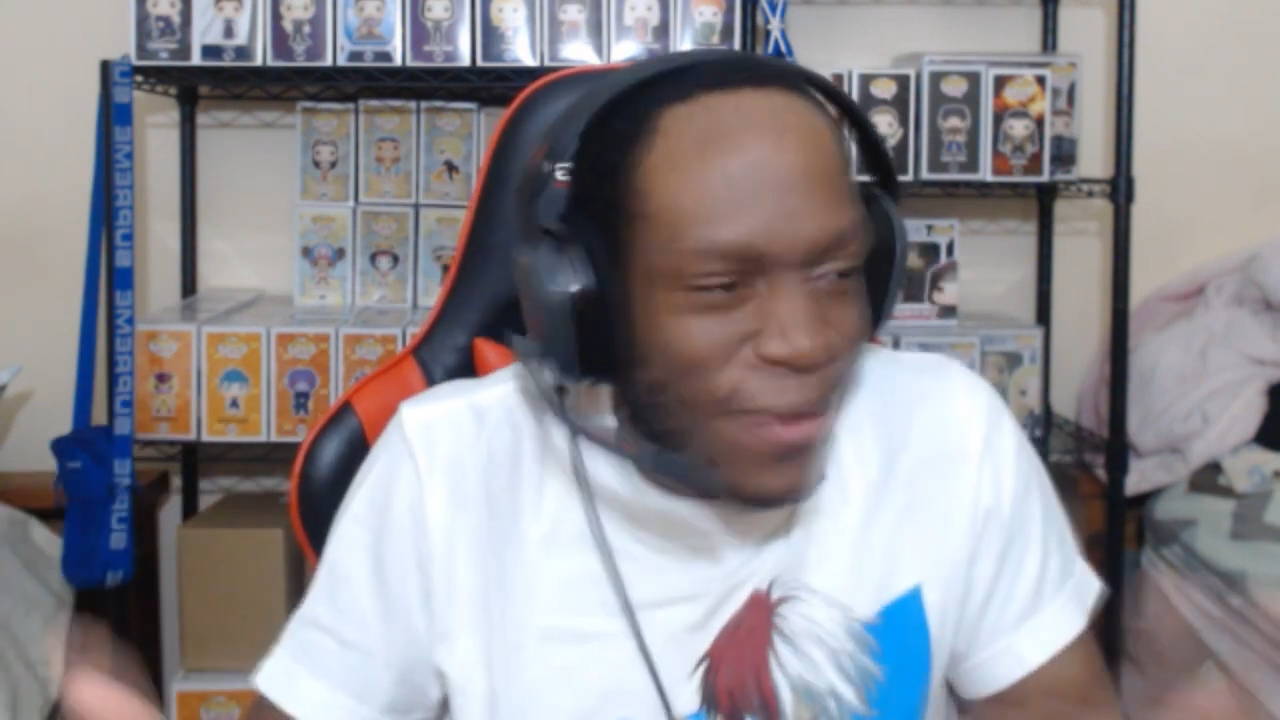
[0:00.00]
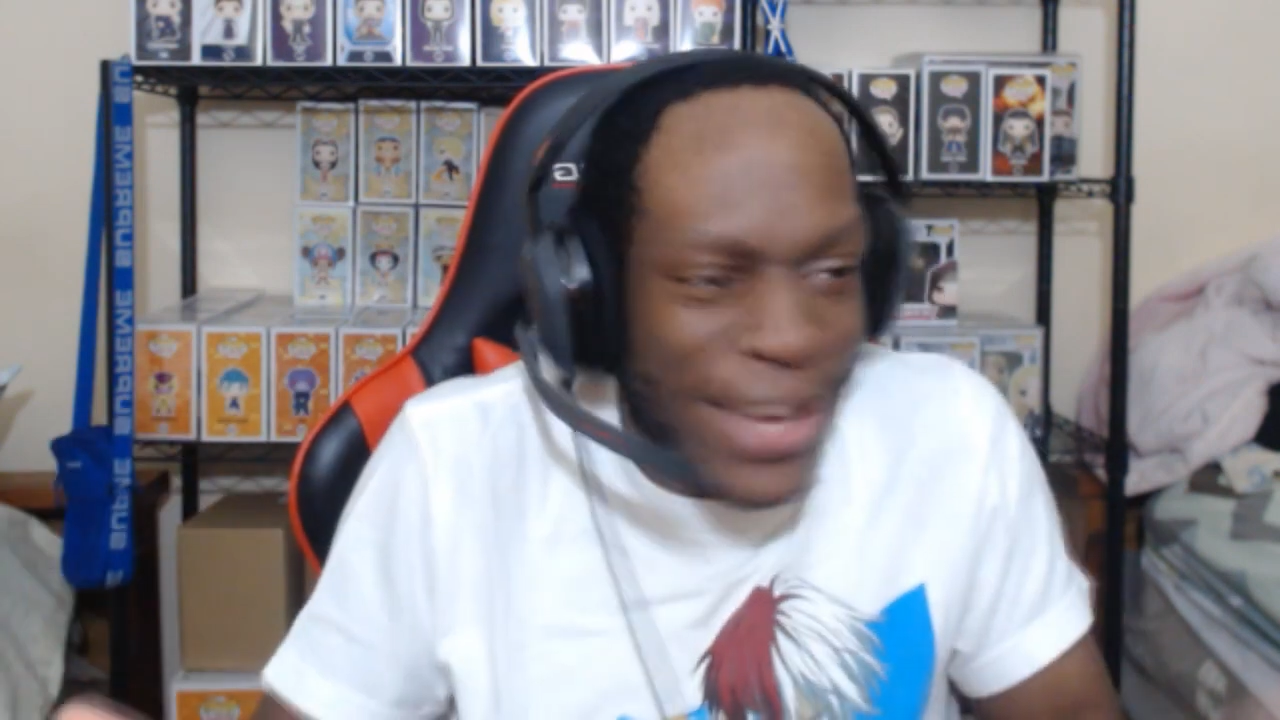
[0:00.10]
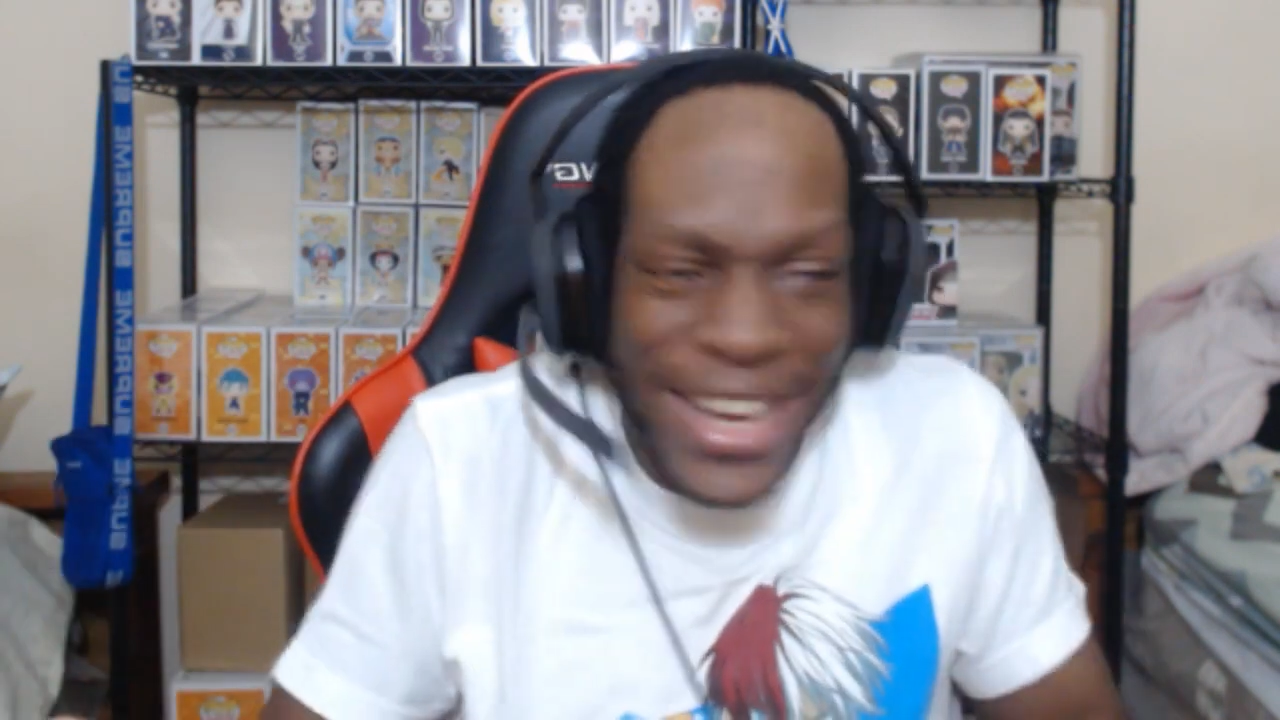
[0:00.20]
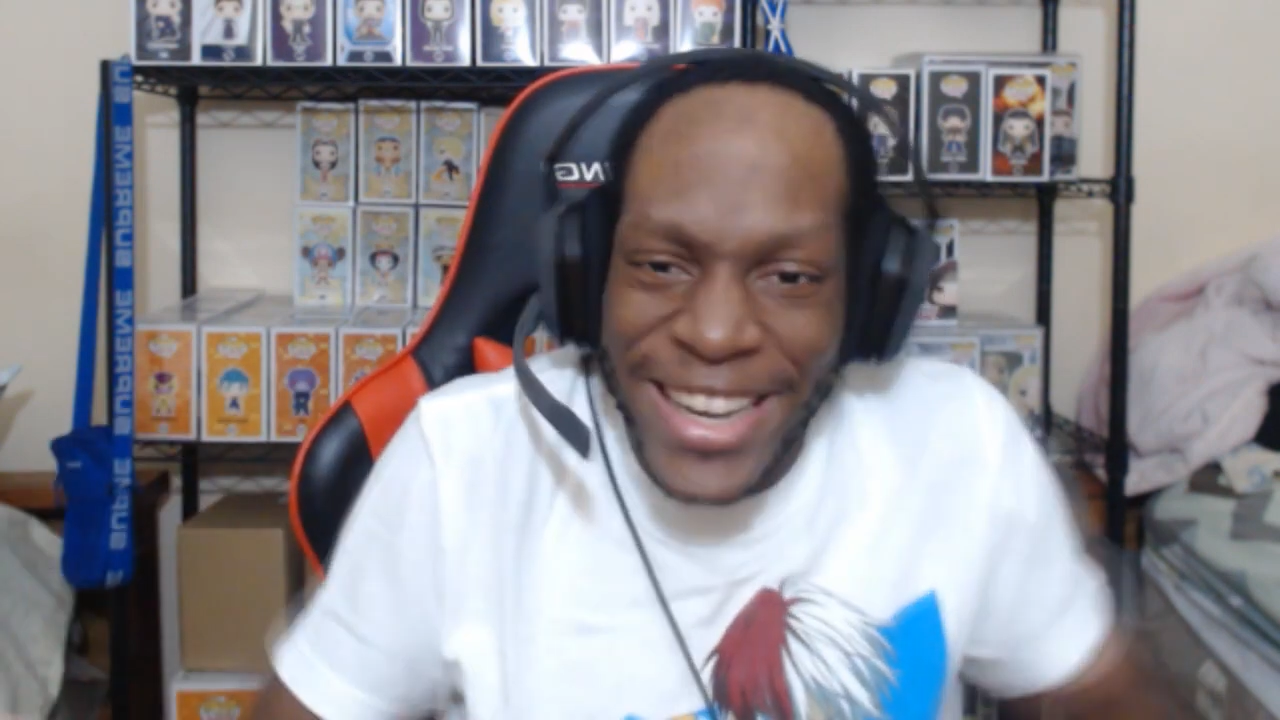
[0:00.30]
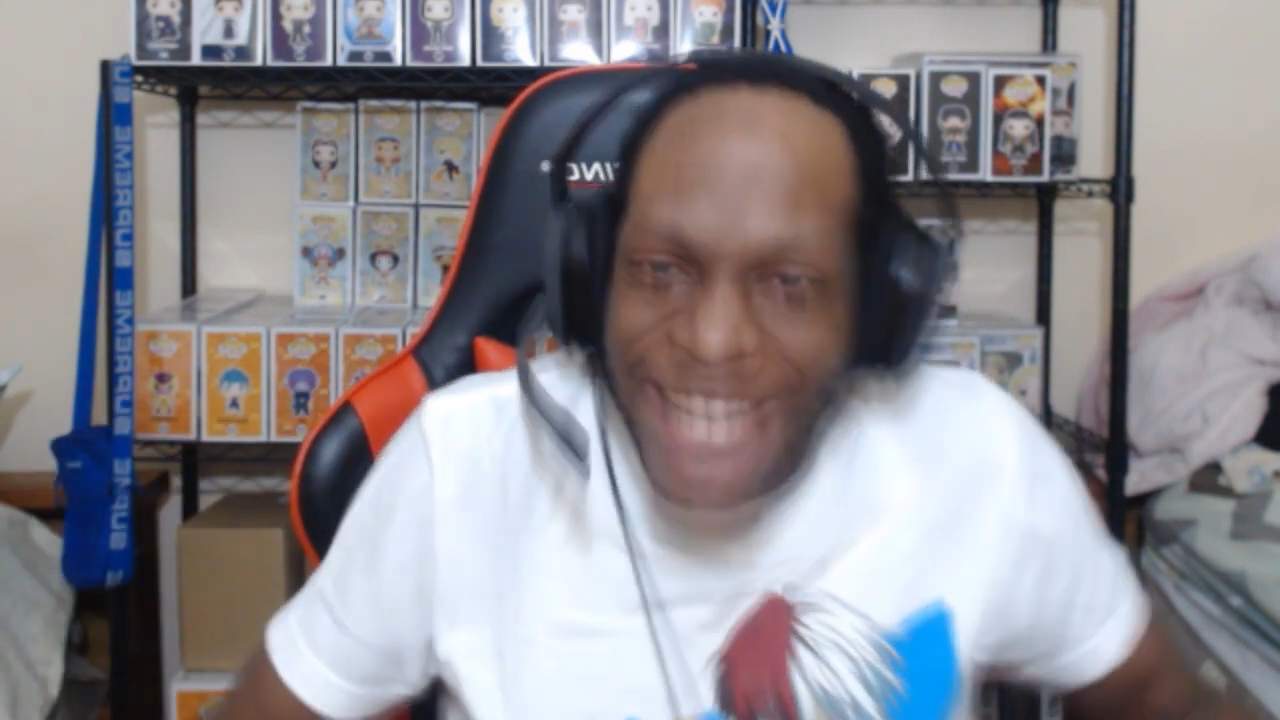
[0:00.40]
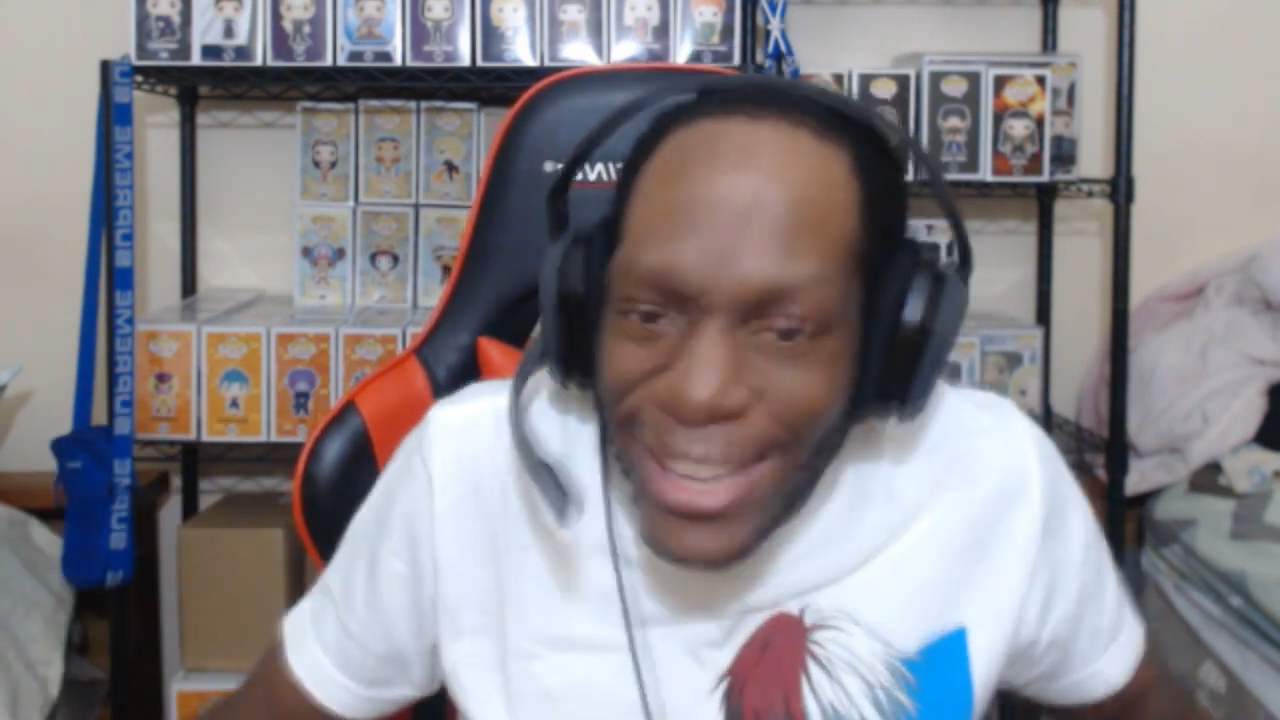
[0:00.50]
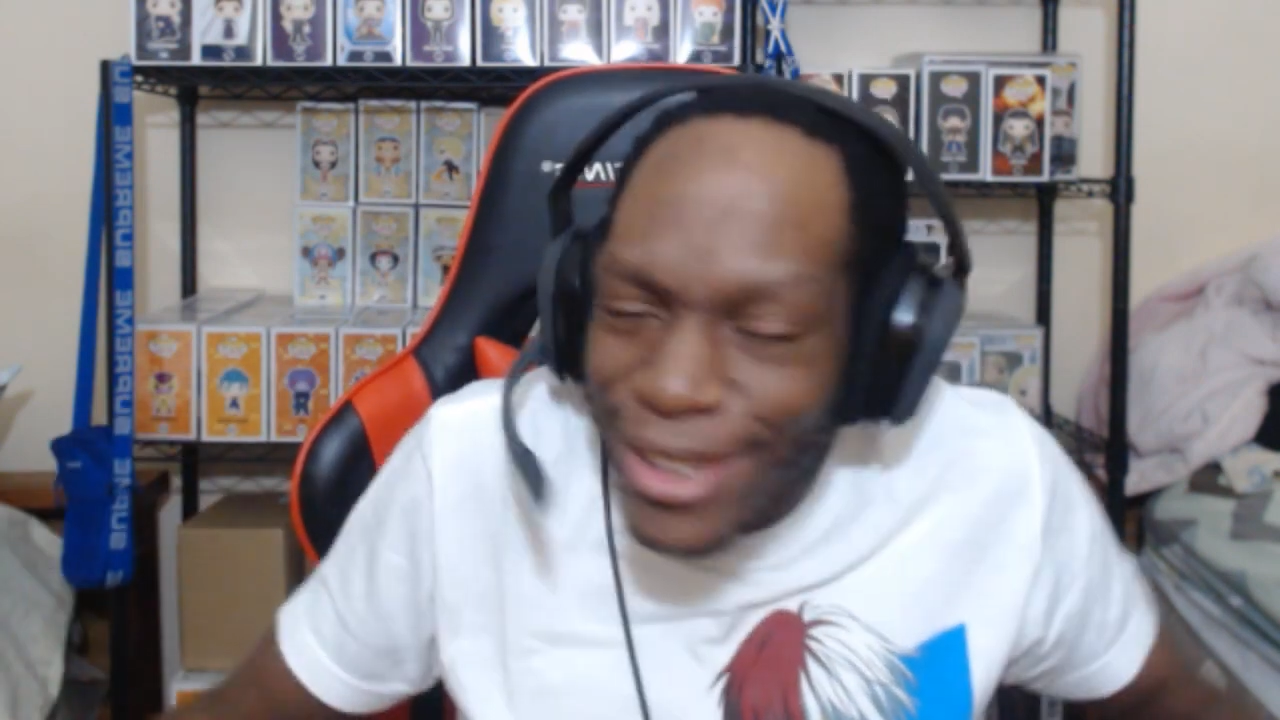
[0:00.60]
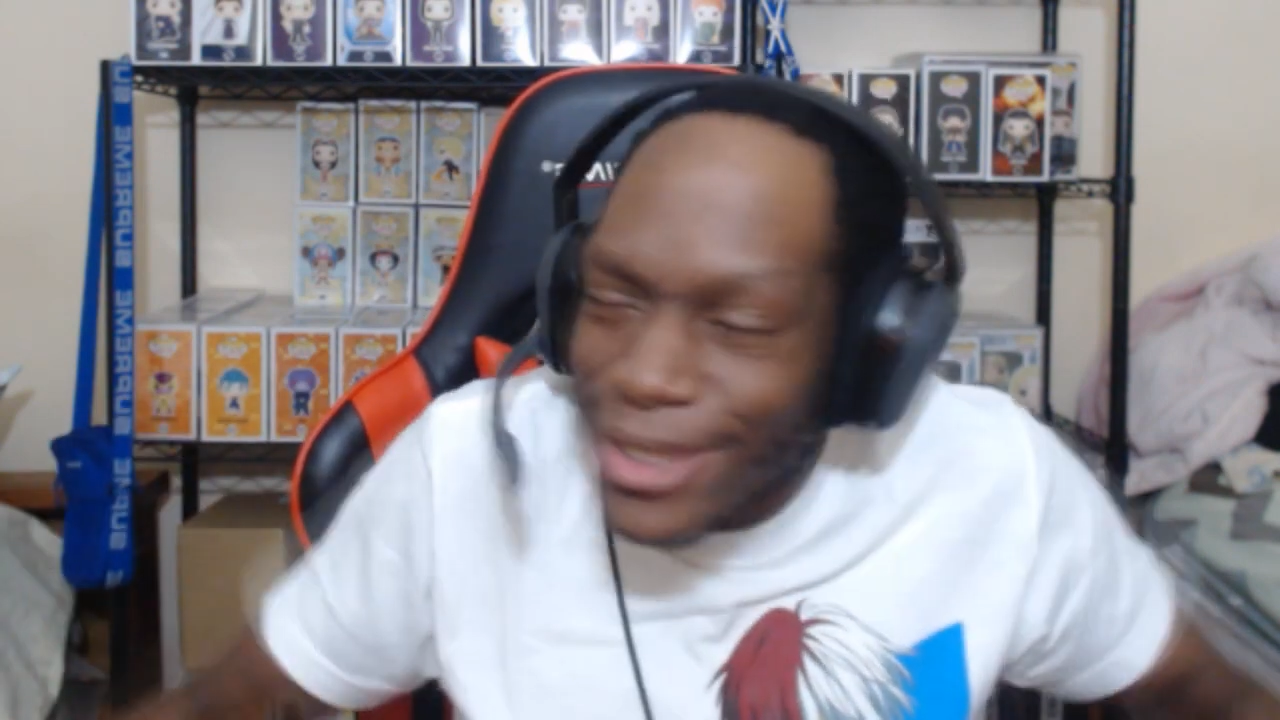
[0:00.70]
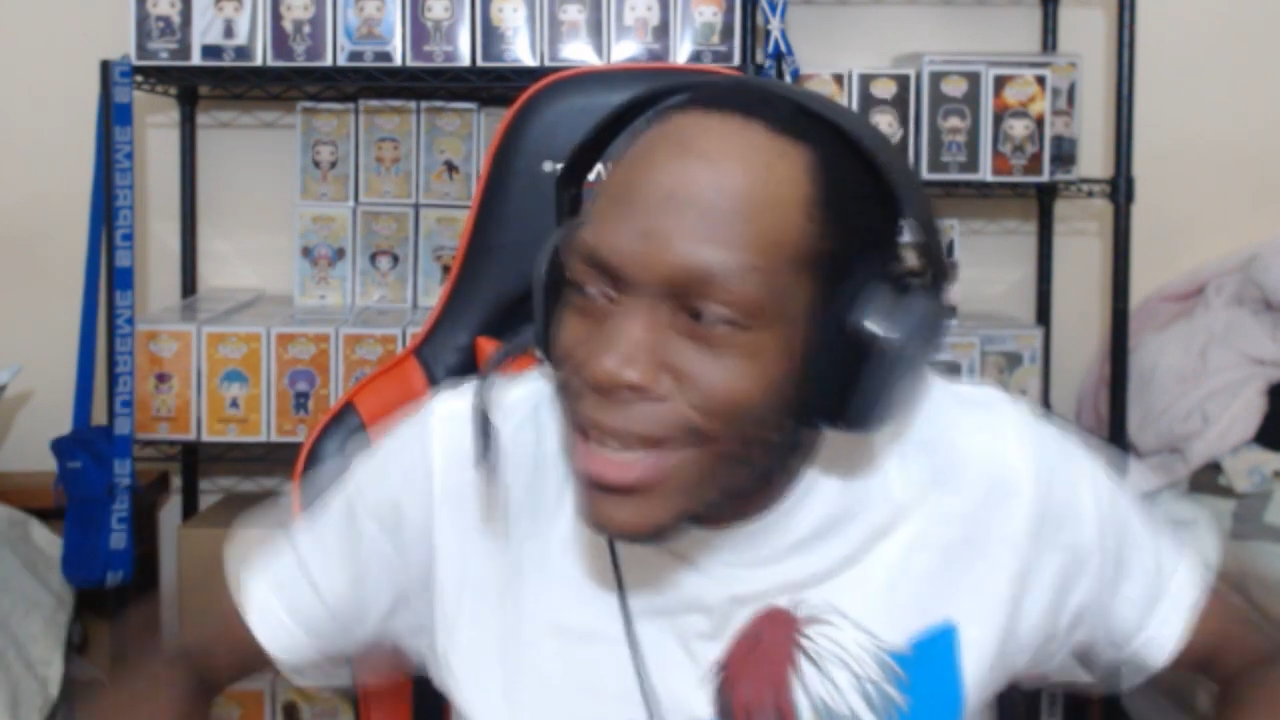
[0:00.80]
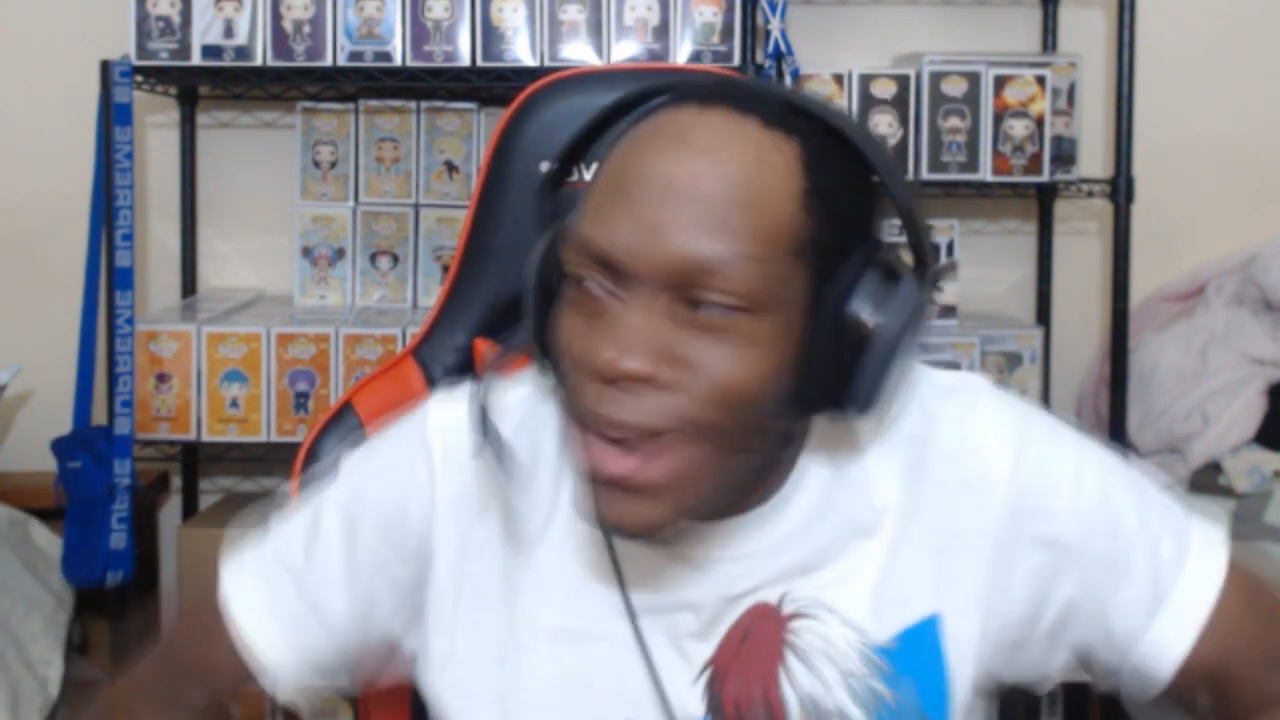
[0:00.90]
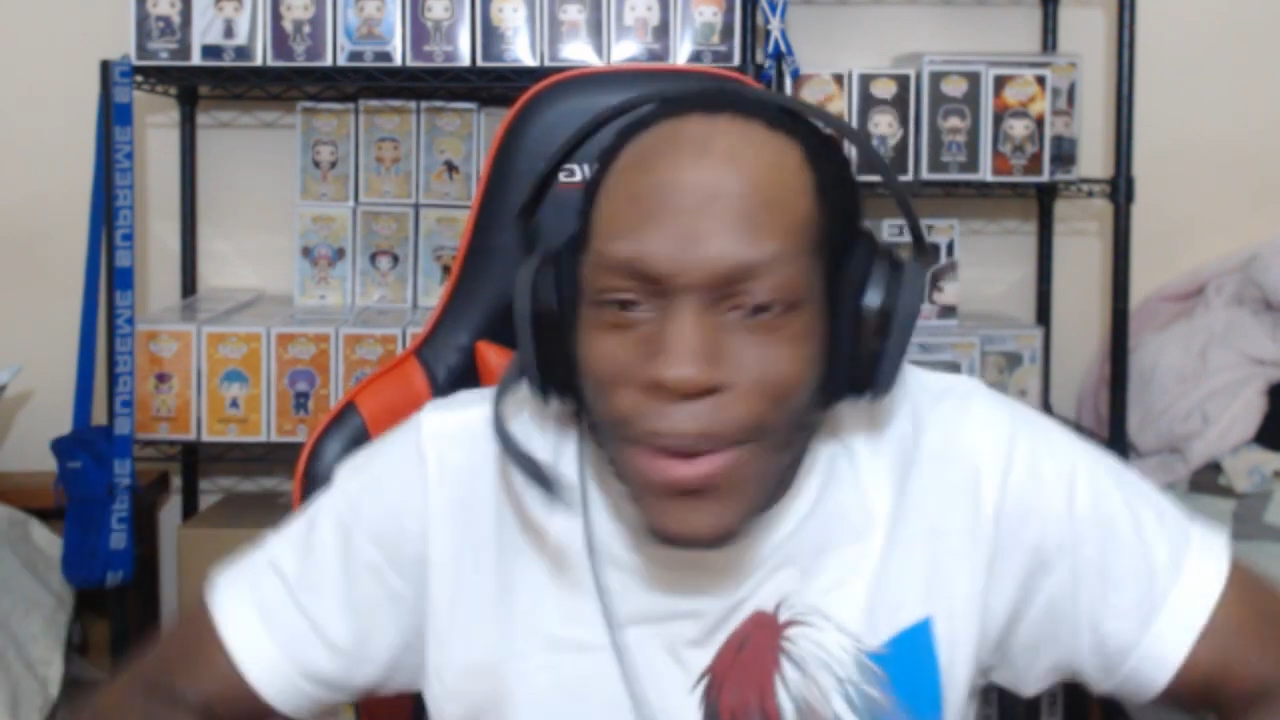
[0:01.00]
freaking deals?